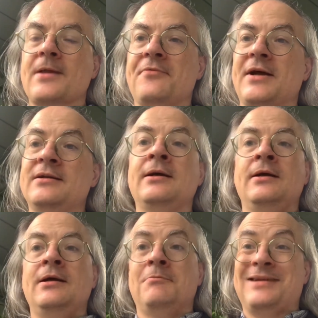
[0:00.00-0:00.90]
Then
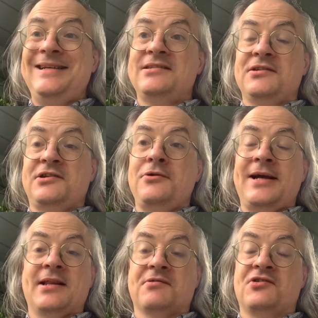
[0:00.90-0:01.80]
please do
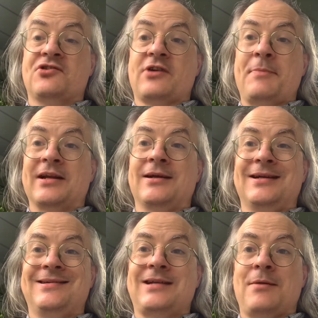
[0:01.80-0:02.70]
hit the subscribe button
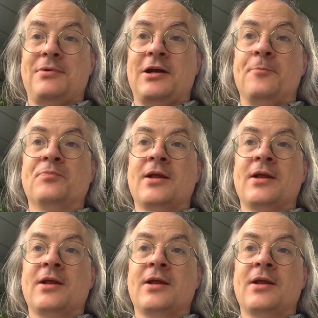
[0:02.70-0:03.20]
down below.